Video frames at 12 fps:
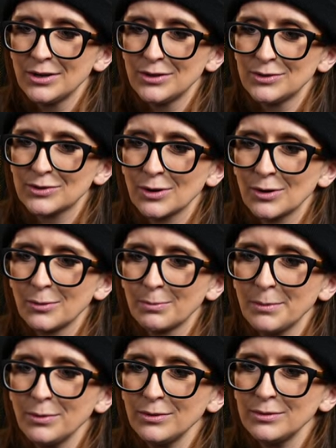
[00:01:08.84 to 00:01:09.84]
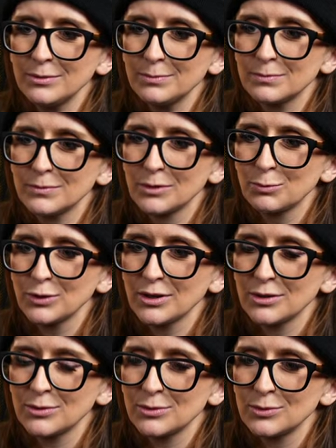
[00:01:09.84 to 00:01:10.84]
So people people
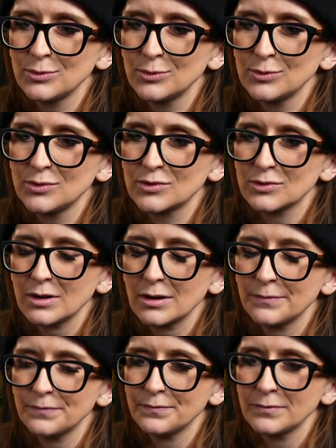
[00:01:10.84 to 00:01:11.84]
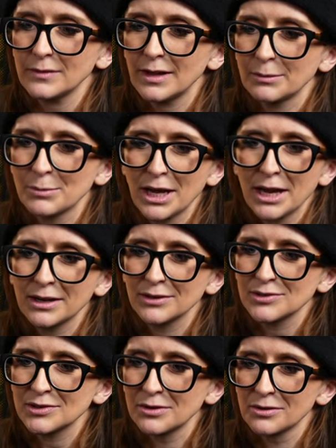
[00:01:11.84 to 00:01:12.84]
use like Mechanicus
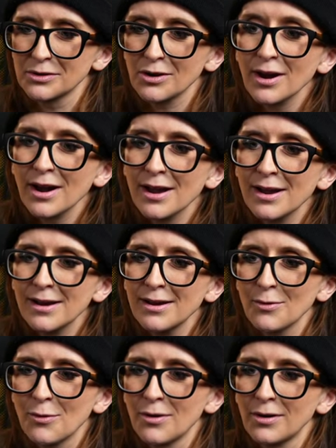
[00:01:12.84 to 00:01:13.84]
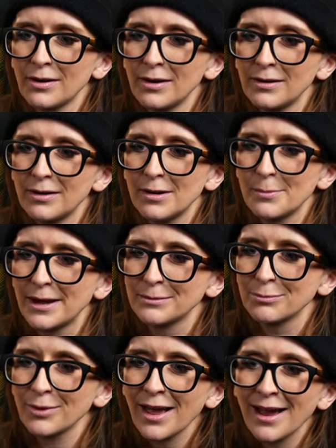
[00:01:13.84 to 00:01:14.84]
Standard Gray or
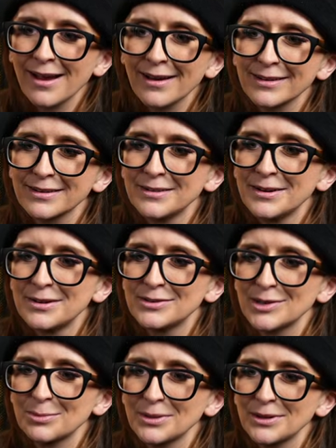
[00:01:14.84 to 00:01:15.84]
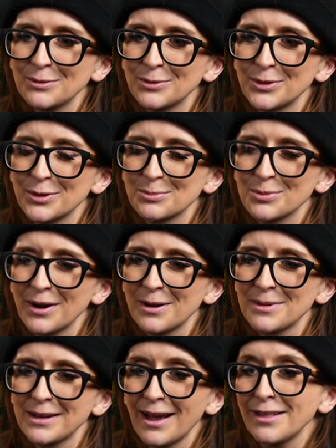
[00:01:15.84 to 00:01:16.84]
Abaddon Black typically when they're
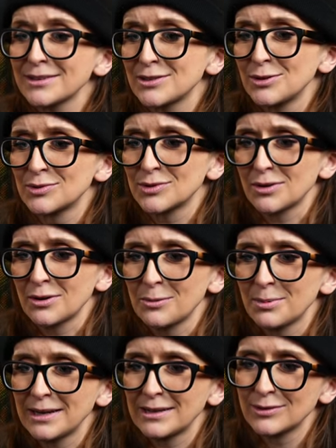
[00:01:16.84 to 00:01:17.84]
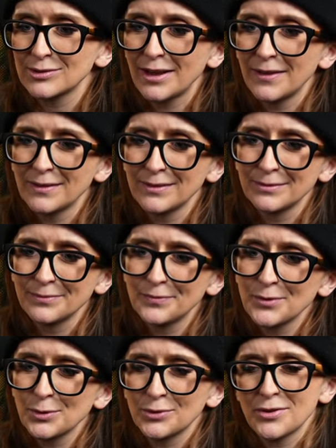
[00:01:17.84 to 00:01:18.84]
priming. I like to use Citadel paints, and
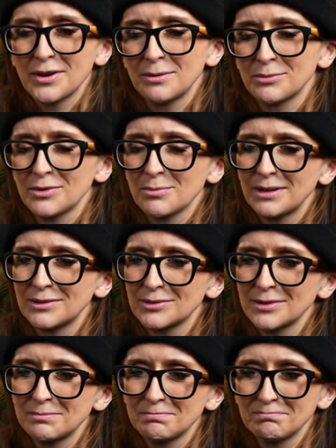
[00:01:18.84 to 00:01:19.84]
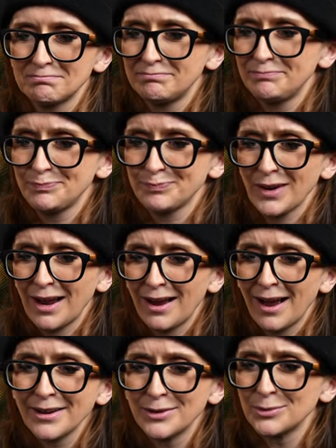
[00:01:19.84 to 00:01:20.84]
those are the names of the paints that
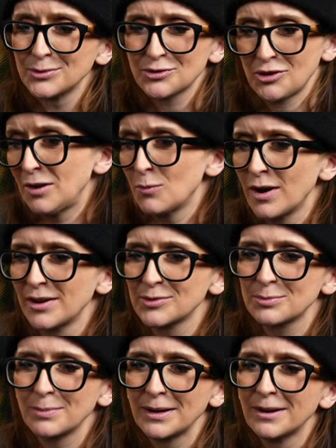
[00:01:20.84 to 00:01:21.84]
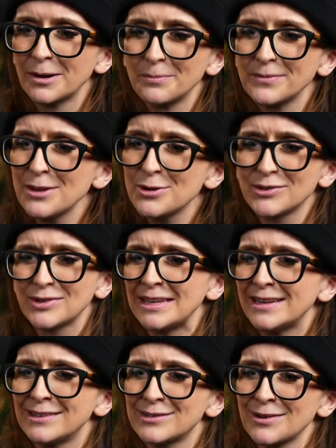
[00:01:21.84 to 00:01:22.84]
I use shade wise, but um, you can
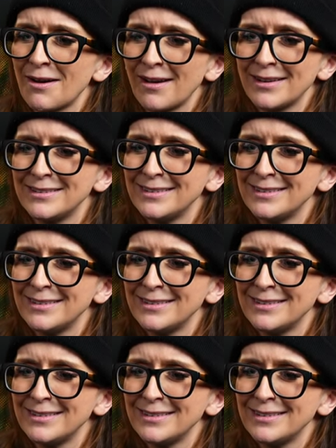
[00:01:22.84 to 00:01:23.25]
see it's not.